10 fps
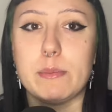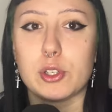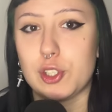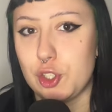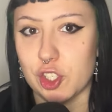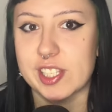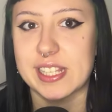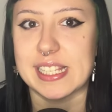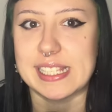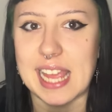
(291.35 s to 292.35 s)
much
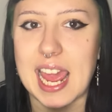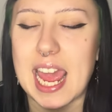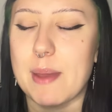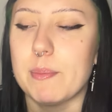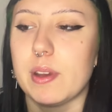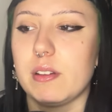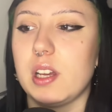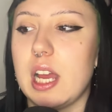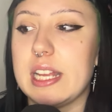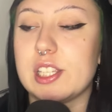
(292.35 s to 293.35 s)
just the same
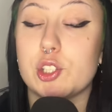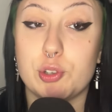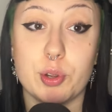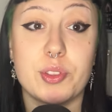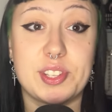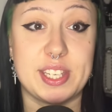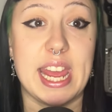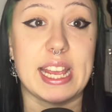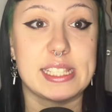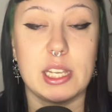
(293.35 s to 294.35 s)
as truth
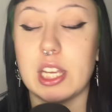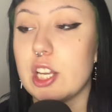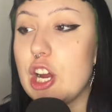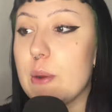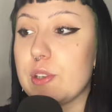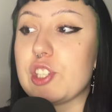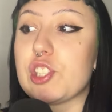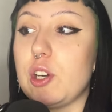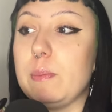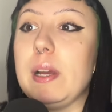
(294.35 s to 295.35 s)
sticks. It, you know, it was
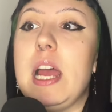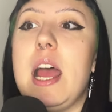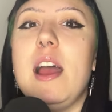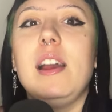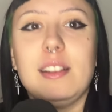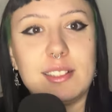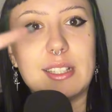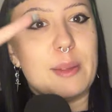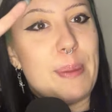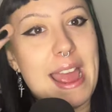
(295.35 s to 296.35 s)
some
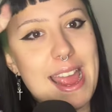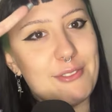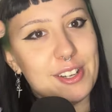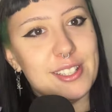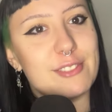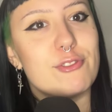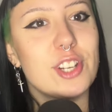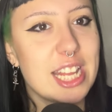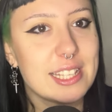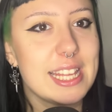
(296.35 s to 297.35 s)
parent
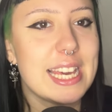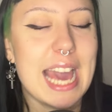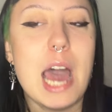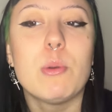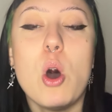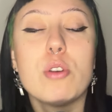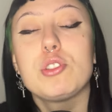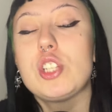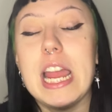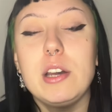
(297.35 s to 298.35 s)
running the account or
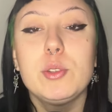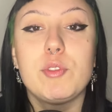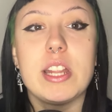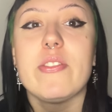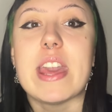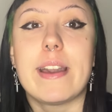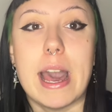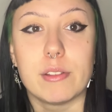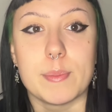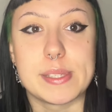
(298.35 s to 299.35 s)
the child running the
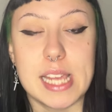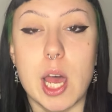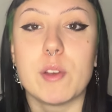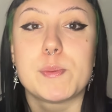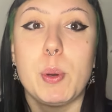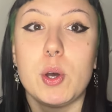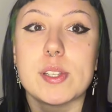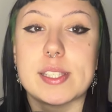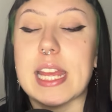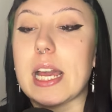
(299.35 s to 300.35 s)
account themselves,
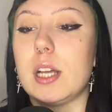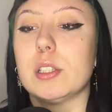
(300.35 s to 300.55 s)
posting a